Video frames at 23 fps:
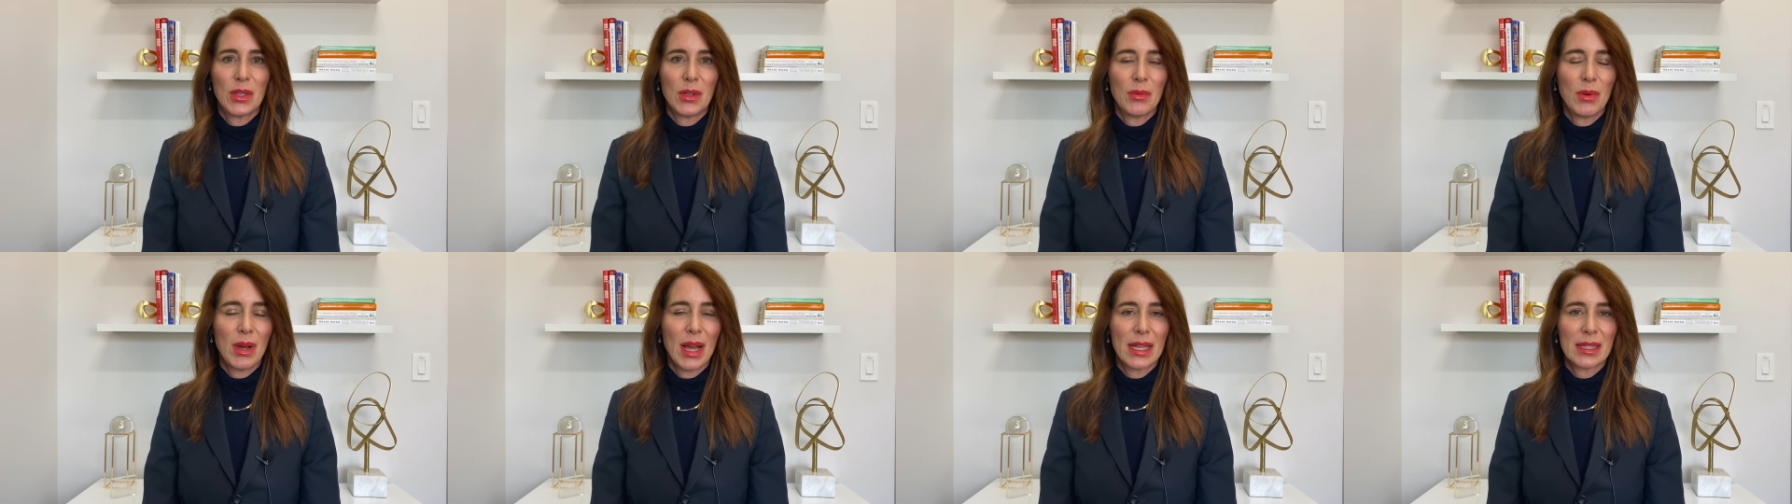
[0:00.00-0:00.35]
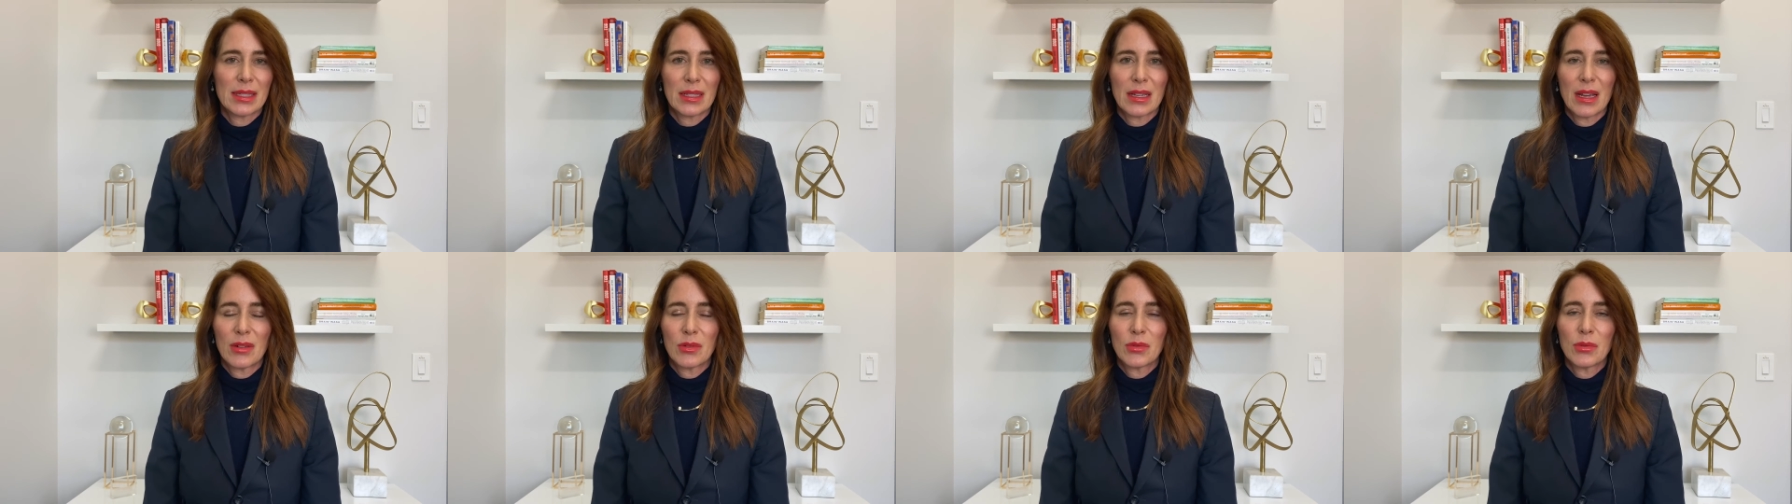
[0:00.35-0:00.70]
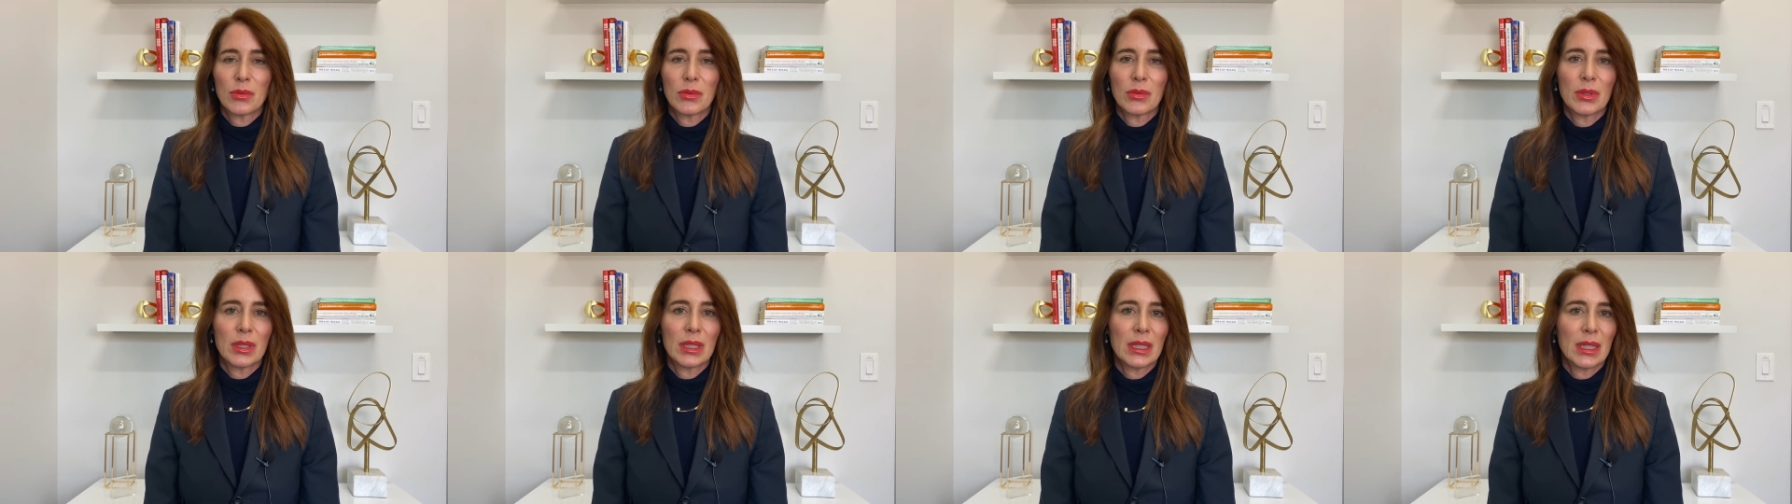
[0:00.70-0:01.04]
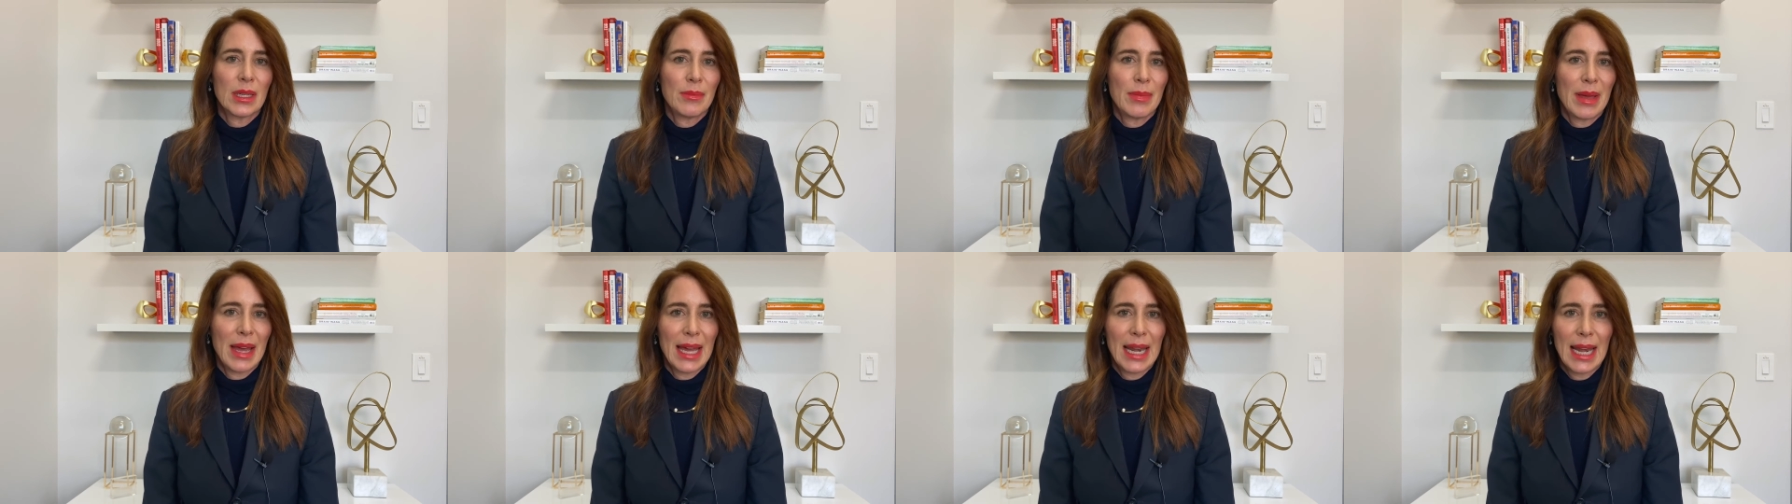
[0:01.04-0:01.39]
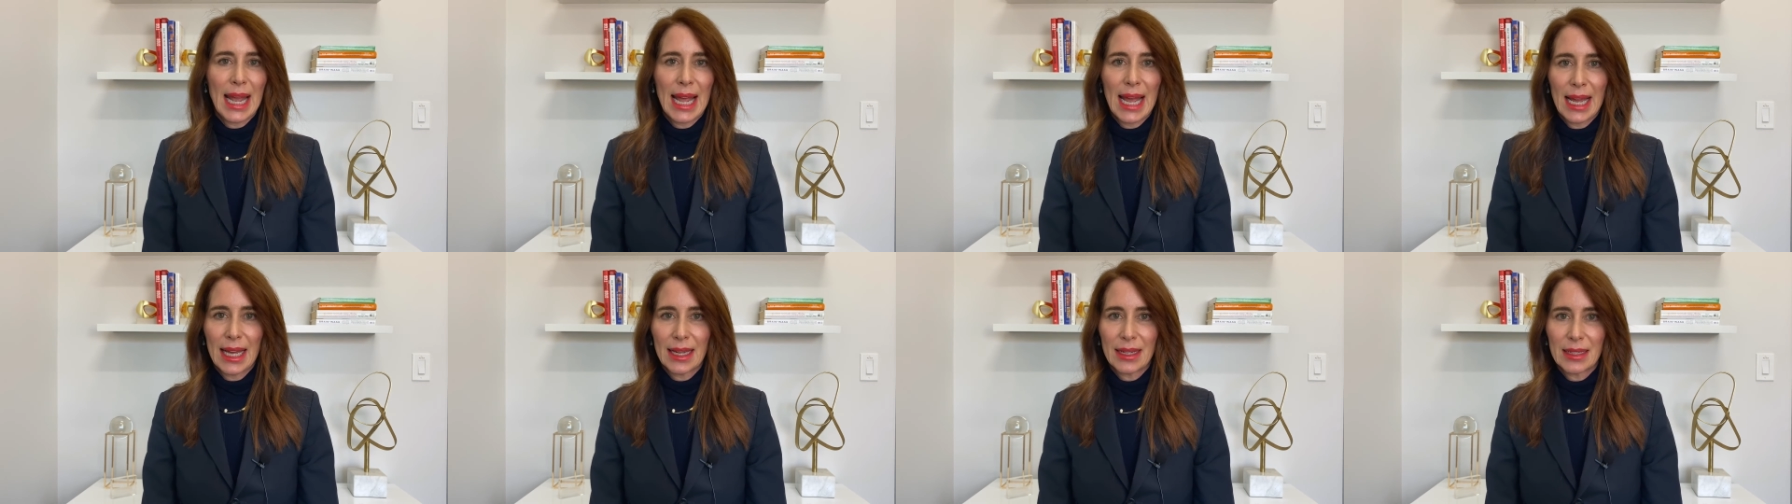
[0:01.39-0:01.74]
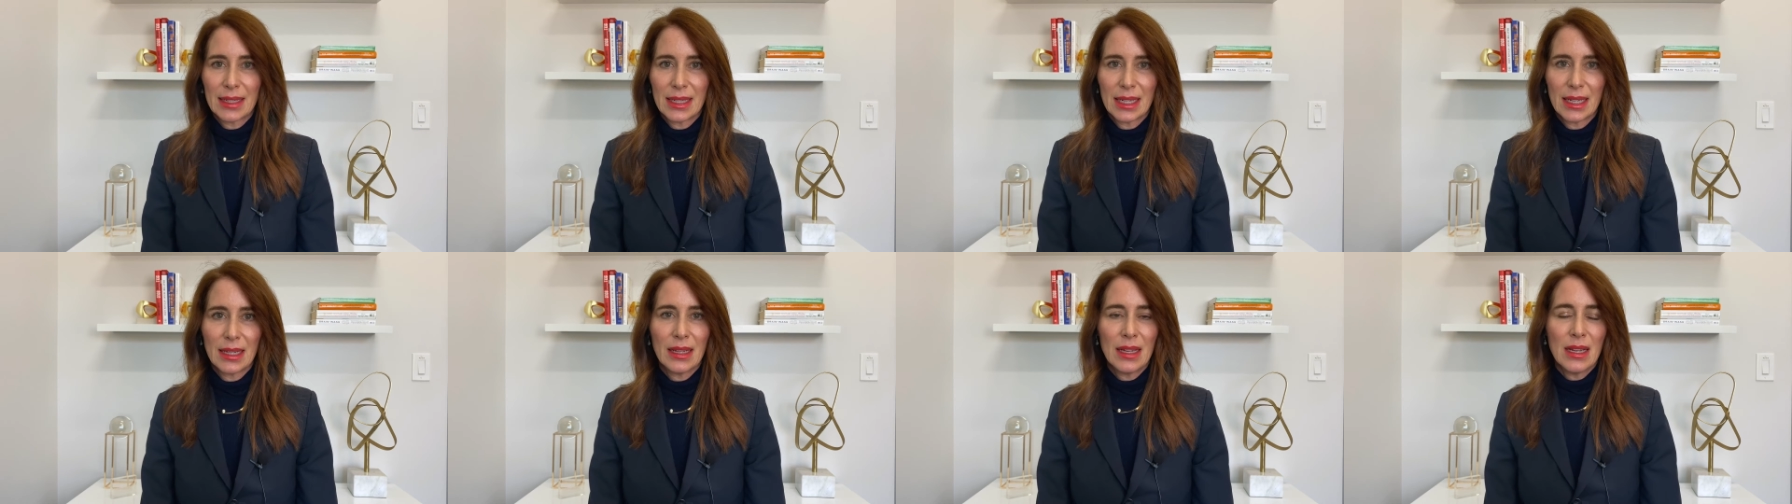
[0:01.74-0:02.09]
US, got really bad
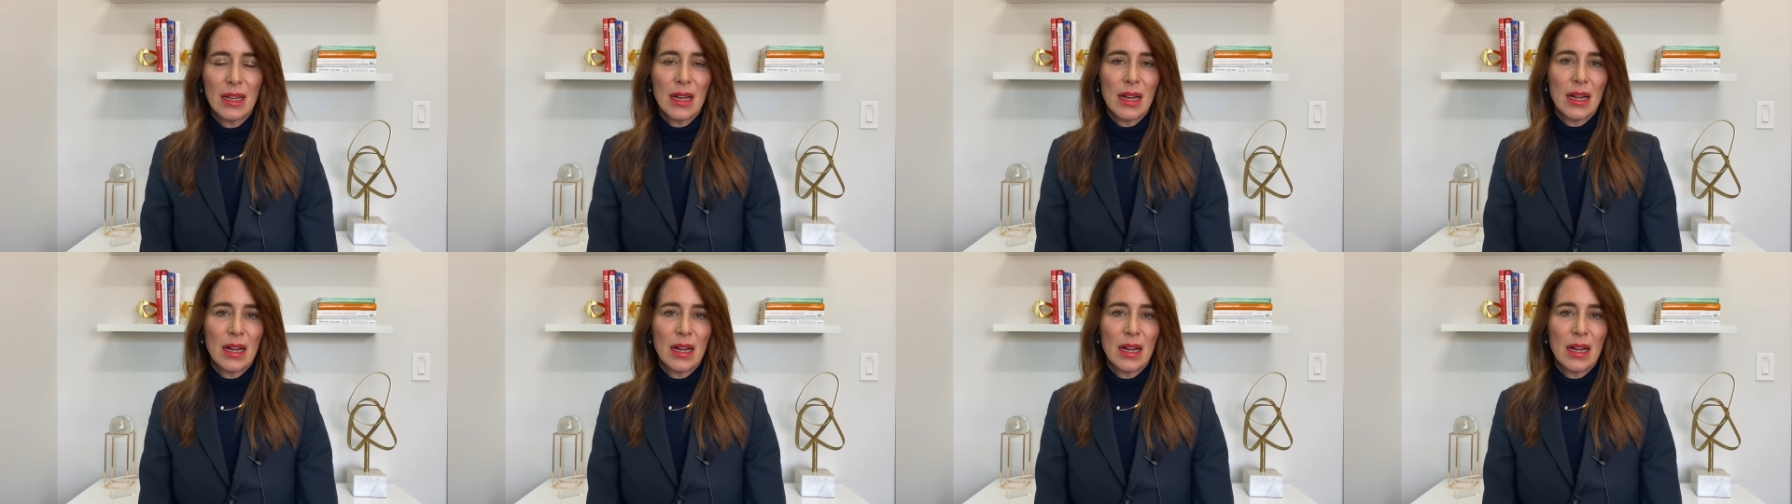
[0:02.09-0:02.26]
acne,